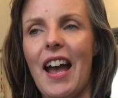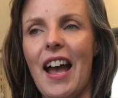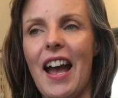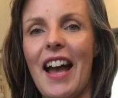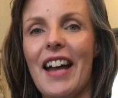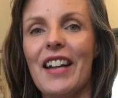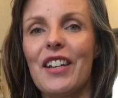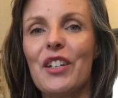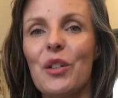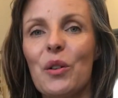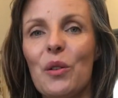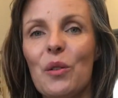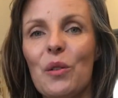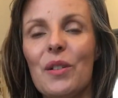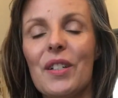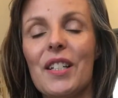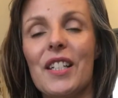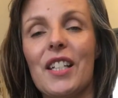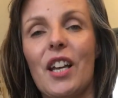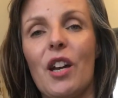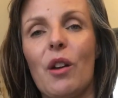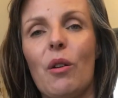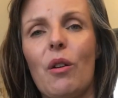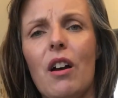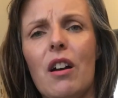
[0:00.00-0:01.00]
And
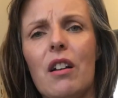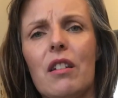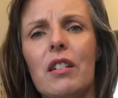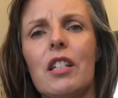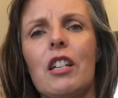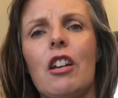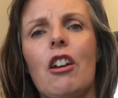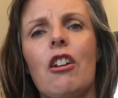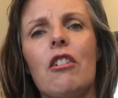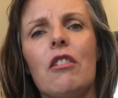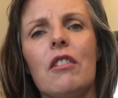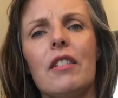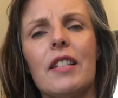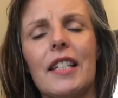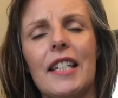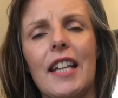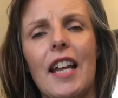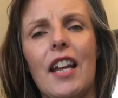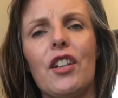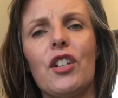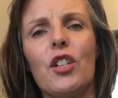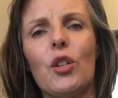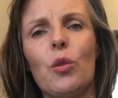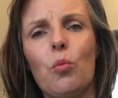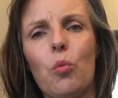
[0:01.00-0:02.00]
also, us girls
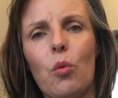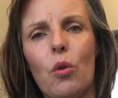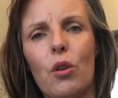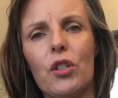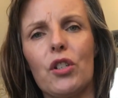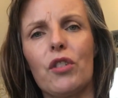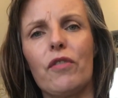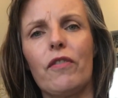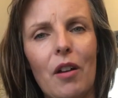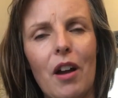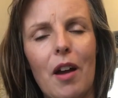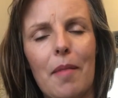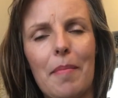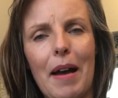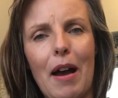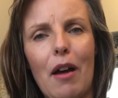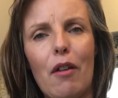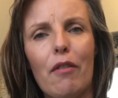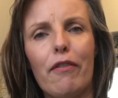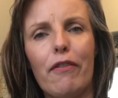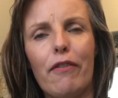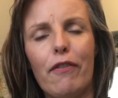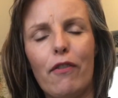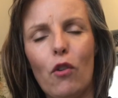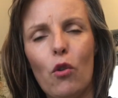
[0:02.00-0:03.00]
tend to watch
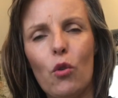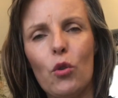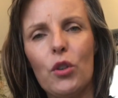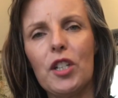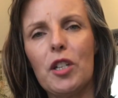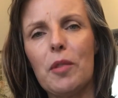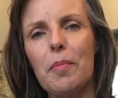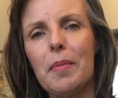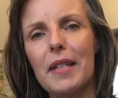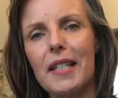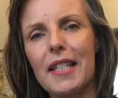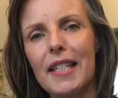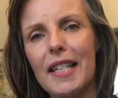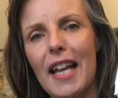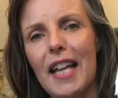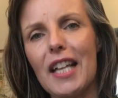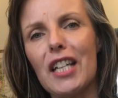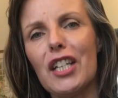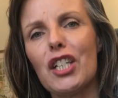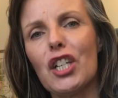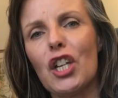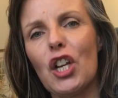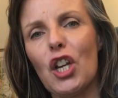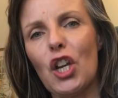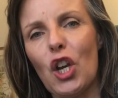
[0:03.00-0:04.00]
about
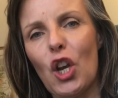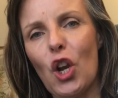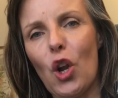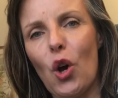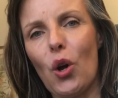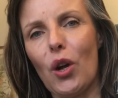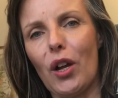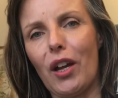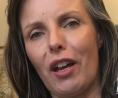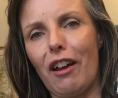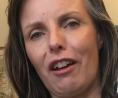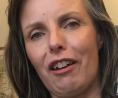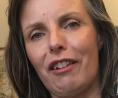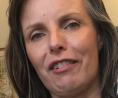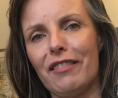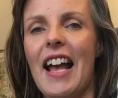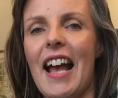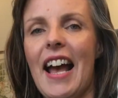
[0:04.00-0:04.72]
40% longer.